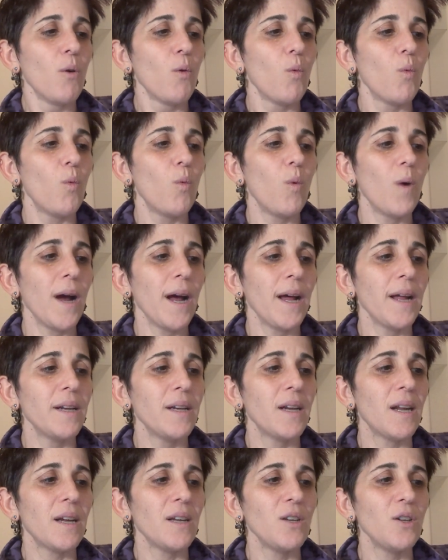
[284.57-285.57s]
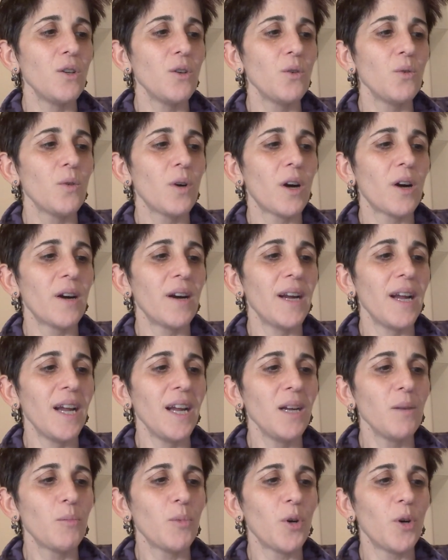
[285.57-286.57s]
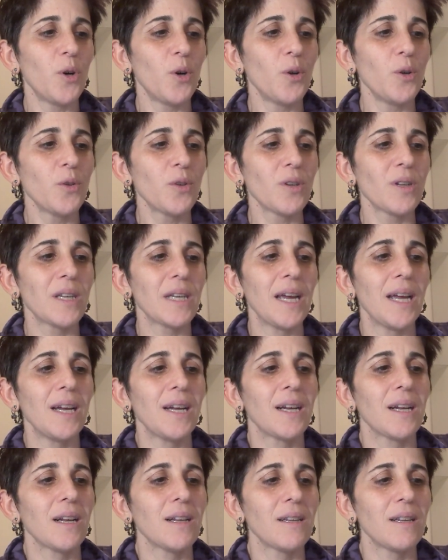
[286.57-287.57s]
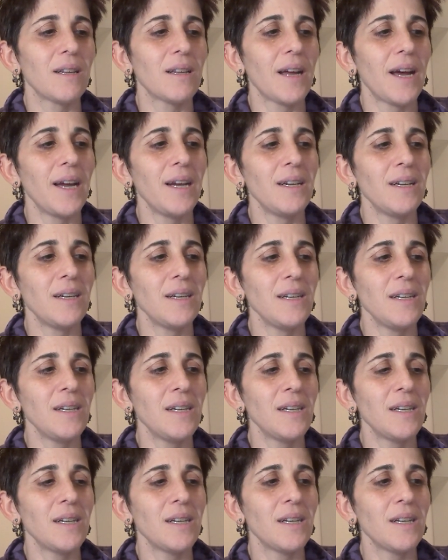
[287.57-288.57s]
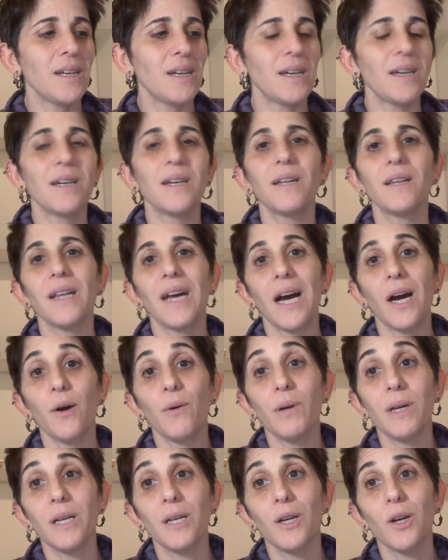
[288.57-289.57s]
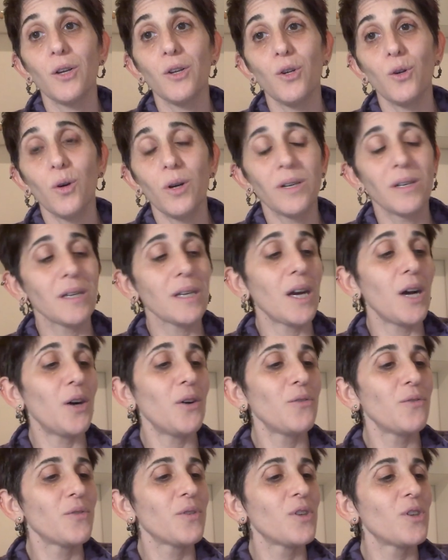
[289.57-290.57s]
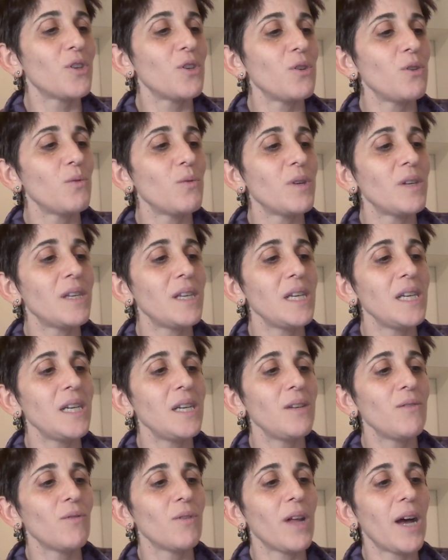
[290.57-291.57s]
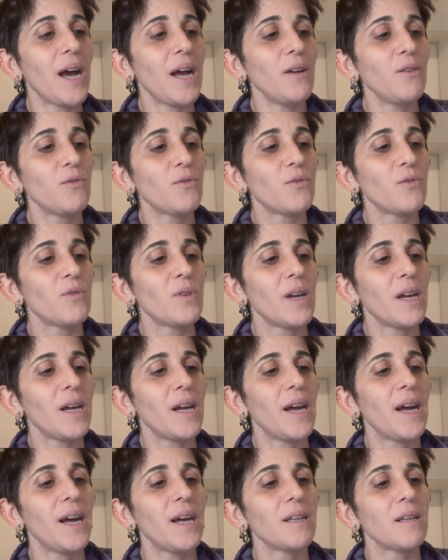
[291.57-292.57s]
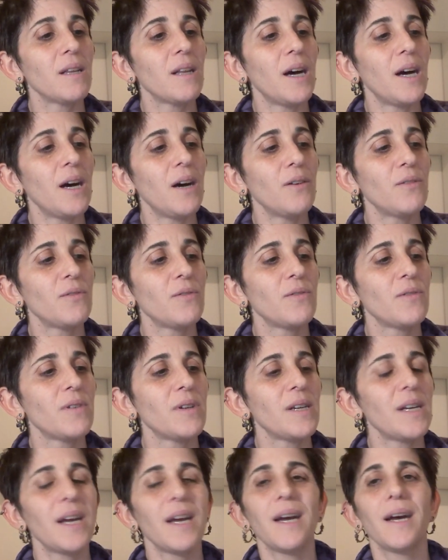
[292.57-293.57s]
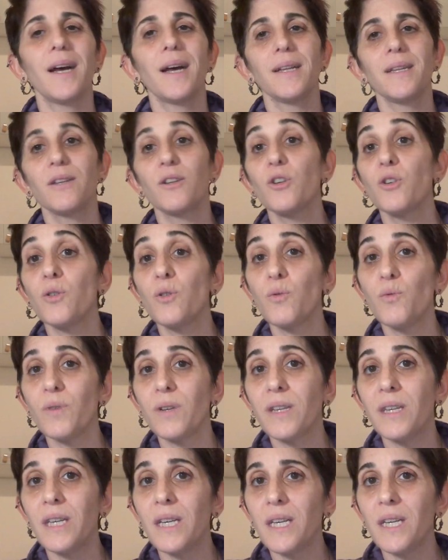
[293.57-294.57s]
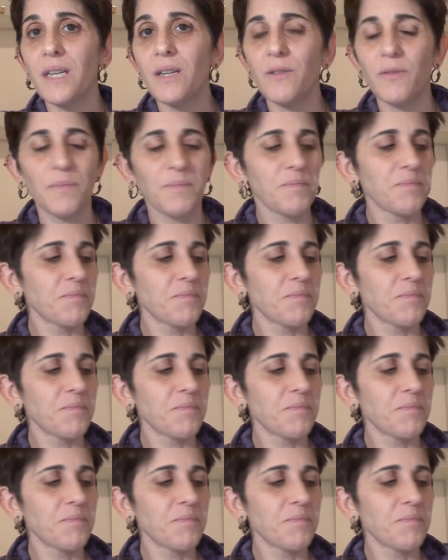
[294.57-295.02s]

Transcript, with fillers: When you are able to take delight in allowing yourself to receive life and love and to receive